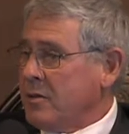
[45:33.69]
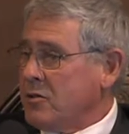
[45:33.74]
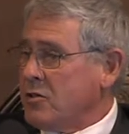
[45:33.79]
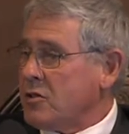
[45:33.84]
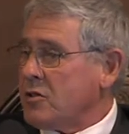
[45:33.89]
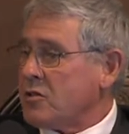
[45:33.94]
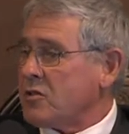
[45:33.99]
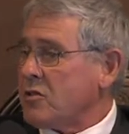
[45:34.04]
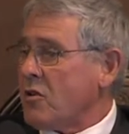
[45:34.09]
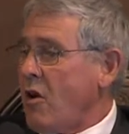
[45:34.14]

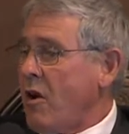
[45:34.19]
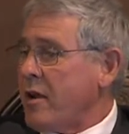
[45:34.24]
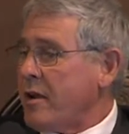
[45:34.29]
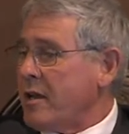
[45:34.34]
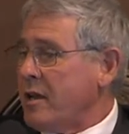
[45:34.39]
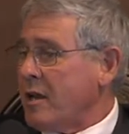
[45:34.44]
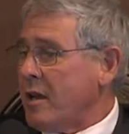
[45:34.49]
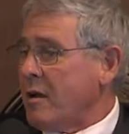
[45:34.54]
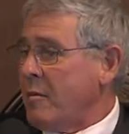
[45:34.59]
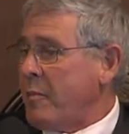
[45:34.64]
just
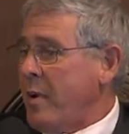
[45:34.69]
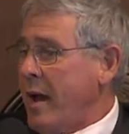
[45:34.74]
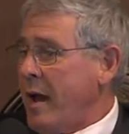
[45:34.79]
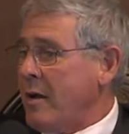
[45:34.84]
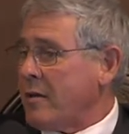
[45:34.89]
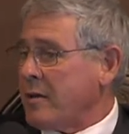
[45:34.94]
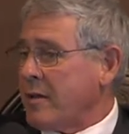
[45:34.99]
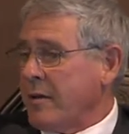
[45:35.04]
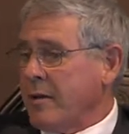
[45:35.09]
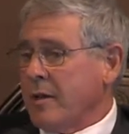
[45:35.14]
talking
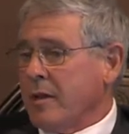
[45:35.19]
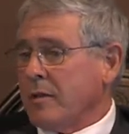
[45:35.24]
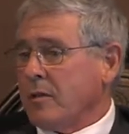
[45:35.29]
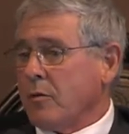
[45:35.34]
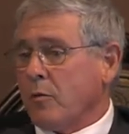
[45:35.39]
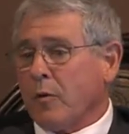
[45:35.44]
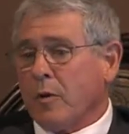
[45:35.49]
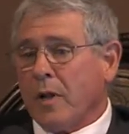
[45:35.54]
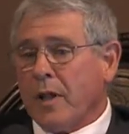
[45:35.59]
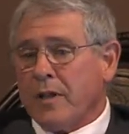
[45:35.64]
about
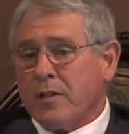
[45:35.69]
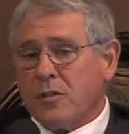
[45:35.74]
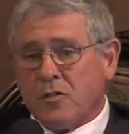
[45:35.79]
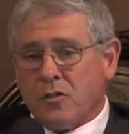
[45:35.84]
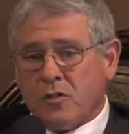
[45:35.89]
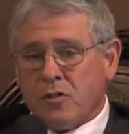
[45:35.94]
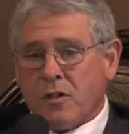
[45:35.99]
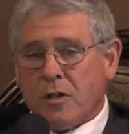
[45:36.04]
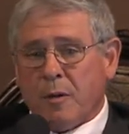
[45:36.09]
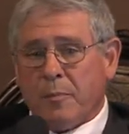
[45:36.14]
the
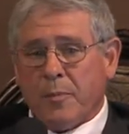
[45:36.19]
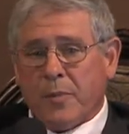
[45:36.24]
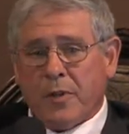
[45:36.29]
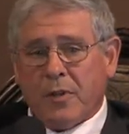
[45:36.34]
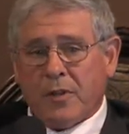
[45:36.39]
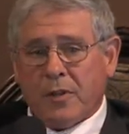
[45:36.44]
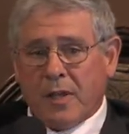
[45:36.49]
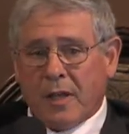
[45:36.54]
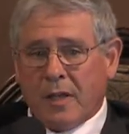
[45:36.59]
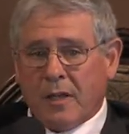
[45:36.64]
relationship
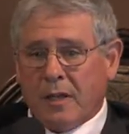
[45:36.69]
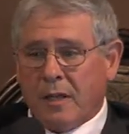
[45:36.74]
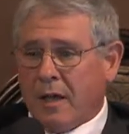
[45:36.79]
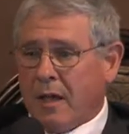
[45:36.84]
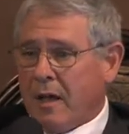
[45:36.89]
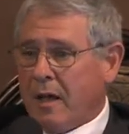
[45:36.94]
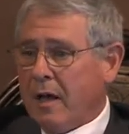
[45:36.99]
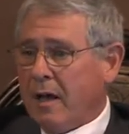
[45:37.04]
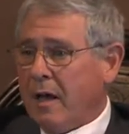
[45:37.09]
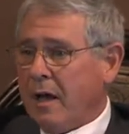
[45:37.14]
that
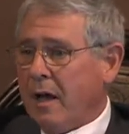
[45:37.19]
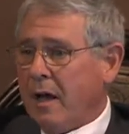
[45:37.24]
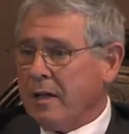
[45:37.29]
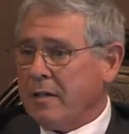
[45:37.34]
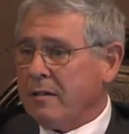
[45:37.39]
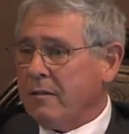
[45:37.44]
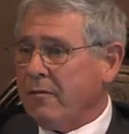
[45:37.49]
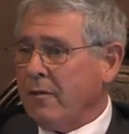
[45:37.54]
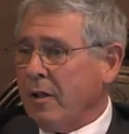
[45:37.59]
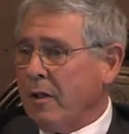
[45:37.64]
I
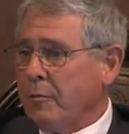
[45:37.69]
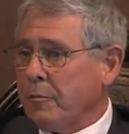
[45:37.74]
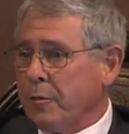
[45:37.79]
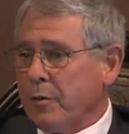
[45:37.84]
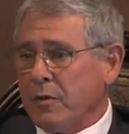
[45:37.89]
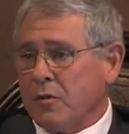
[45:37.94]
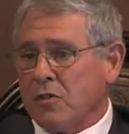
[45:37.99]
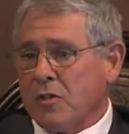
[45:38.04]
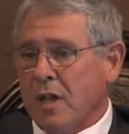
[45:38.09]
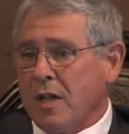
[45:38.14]
developed
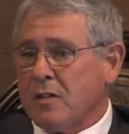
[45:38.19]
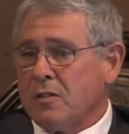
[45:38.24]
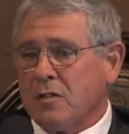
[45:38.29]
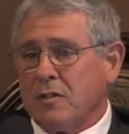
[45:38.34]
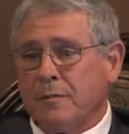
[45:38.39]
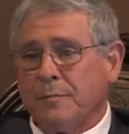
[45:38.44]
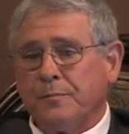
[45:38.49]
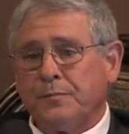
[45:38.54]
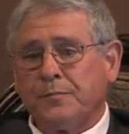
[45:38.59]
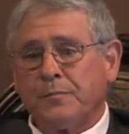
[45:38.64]
with
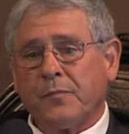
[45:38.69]
Jason.